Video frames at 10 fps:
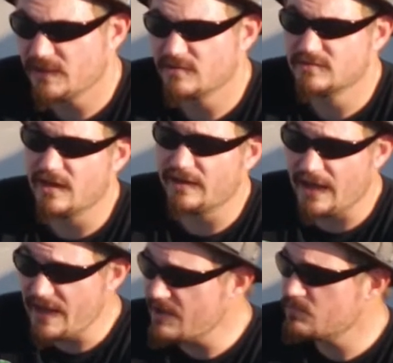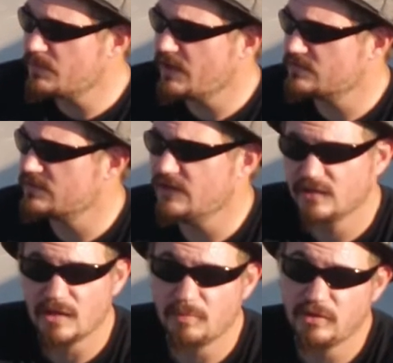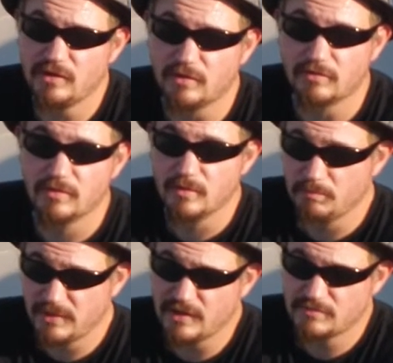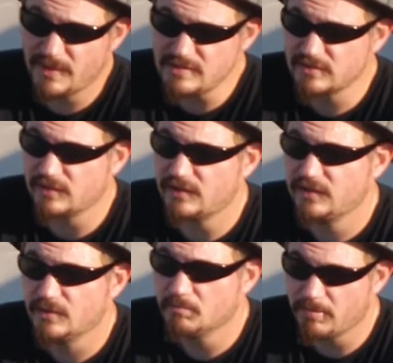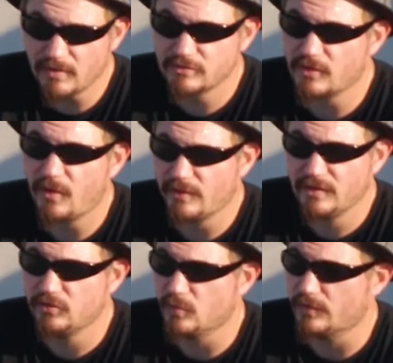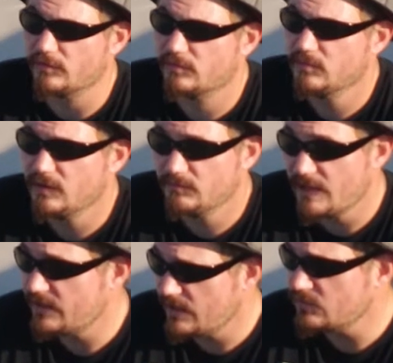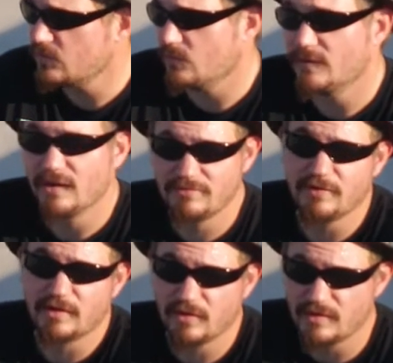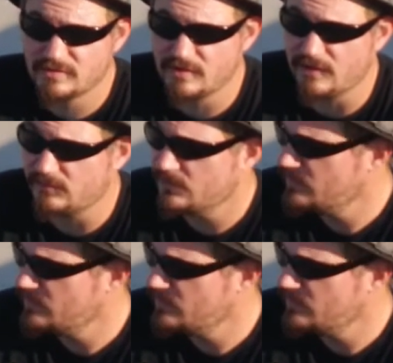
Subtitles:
be outside. I haven't been outside in a couple years, because basically, bars are all indoors. If they had an outdoor one, I'd fucking go outside.